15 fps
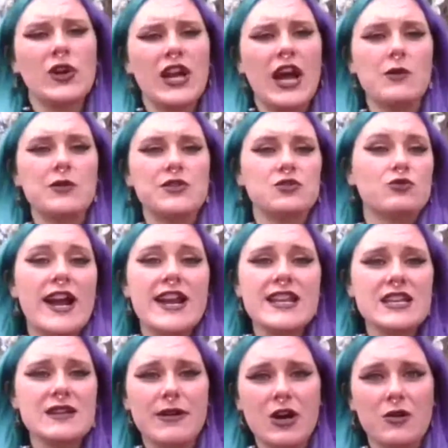I was
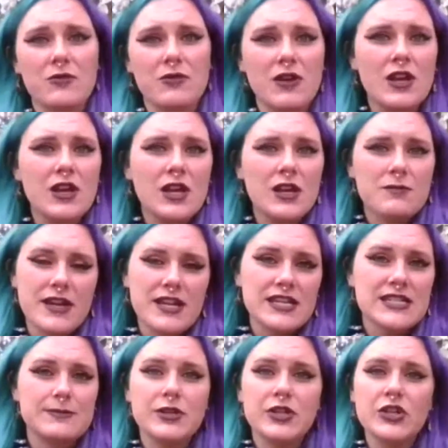writing about my
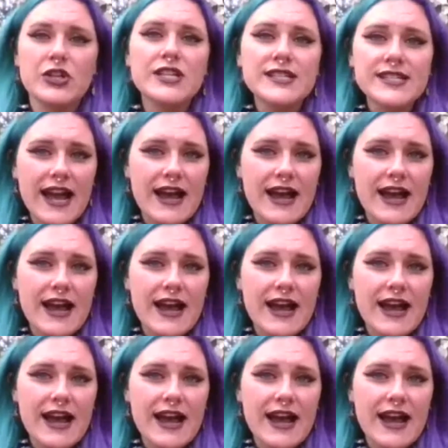experience